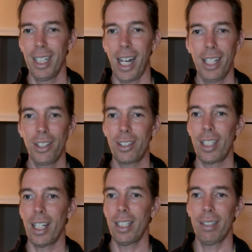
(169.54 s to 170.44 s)
I just
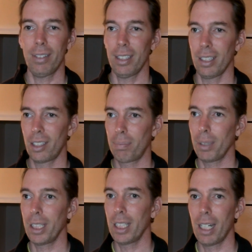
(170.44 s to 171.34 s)
can't even
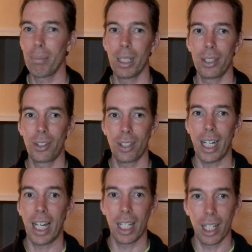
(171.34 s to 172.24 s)
explain how much
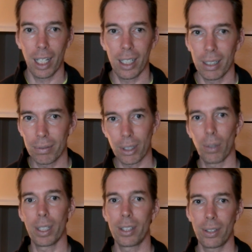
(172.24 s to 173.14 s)
I love
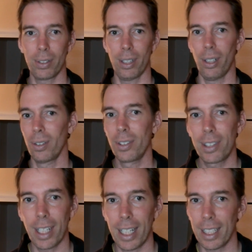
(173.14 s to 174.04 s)
going to an
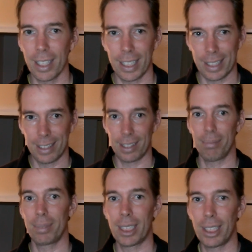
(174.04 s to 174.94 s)
onsen, like in
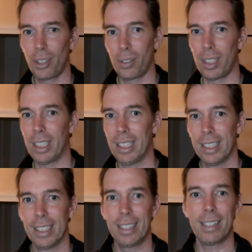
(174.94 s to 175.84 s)
some
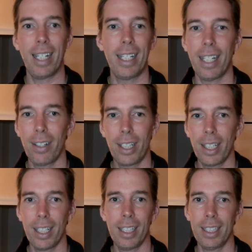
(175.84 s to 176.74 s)
countryside
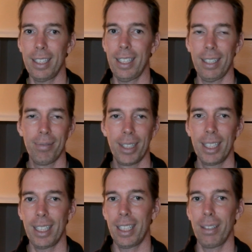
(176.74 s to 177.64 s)
area, and they
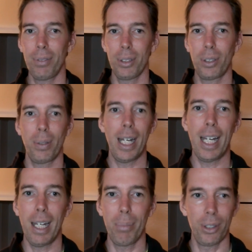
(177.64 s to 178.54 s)
give you
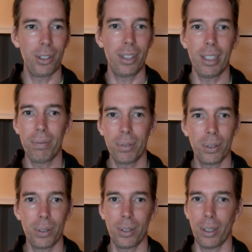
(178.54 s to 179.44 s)
crab or
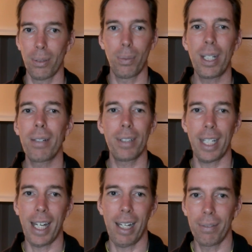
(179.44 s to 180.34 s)
seafood or whatever
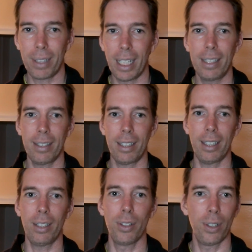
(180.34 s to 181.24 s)
they have,
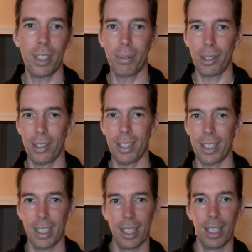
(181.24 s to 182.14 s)
kaiseki ryori, is
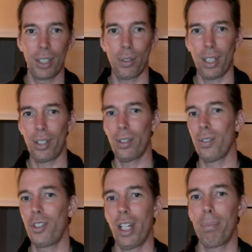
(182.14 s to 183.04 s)
like
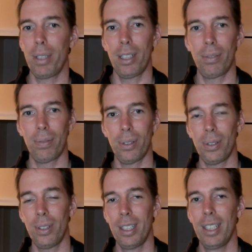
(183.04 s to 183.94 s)
traditional Japanese
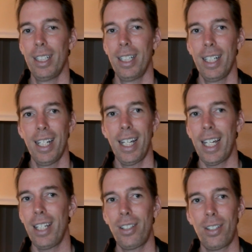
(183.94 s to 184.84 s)
food.
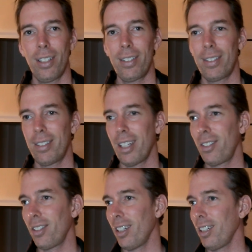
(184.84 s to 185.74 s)
It's just
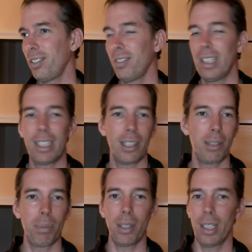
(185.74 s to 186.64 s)
such a unique
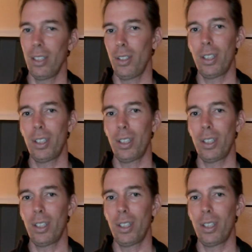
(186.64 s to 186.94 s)
experience.